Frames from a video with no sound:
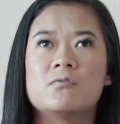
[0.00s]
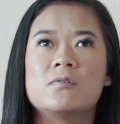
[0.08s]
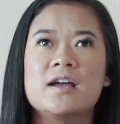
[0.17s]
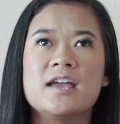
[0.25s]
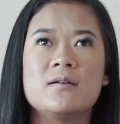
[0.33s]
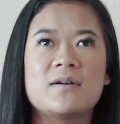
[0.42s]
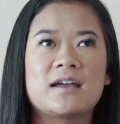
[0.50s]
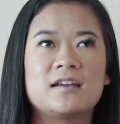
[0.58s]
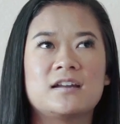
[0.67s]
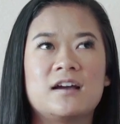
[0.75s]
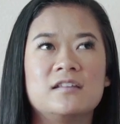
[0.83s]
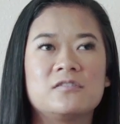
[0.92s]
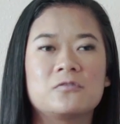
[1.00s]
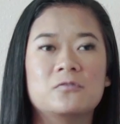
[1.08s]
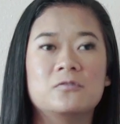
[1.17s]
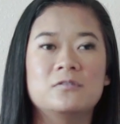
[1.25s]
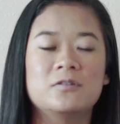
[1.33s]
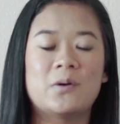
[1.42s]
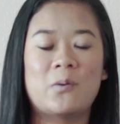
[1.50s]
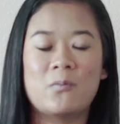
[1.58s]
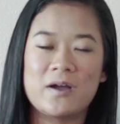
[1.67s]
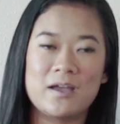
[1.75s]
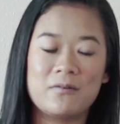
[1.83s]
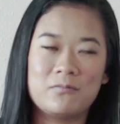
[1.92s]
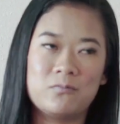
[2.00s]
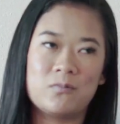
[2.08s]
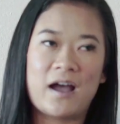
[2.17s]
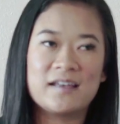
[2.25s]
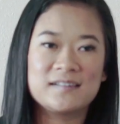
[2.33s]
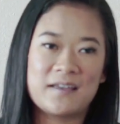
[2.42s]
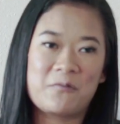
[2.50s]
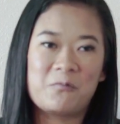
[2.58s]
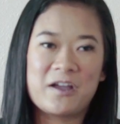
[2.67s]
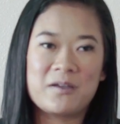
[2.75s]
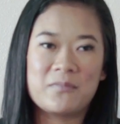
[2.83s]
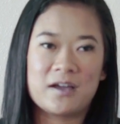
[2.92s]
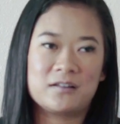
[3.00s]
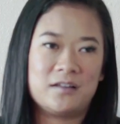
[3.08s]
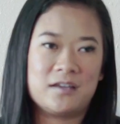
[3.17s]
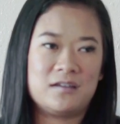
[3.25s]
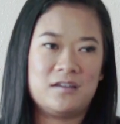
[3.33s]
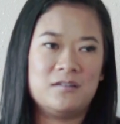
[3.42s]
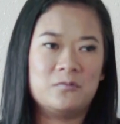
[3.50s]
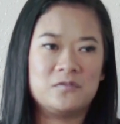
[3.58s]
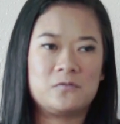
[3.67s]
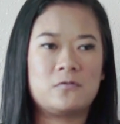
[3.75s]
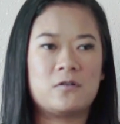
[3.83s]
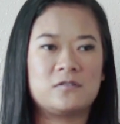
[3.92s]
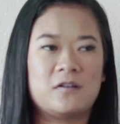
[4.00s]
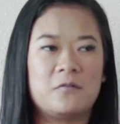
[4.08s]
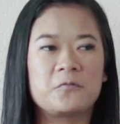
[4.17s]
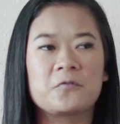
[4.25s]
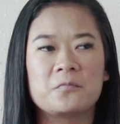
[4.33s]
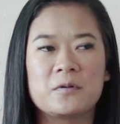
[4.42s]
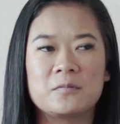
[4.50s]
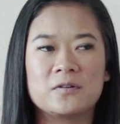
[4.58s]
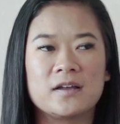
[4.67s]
way back in high school, I say way back like it was a long time ago, maybe